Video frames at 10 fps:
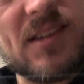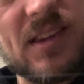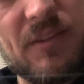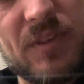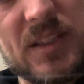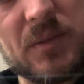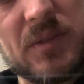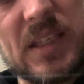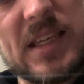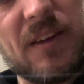if
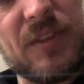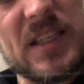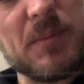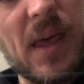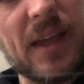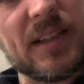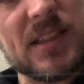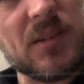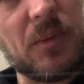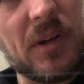these magnets were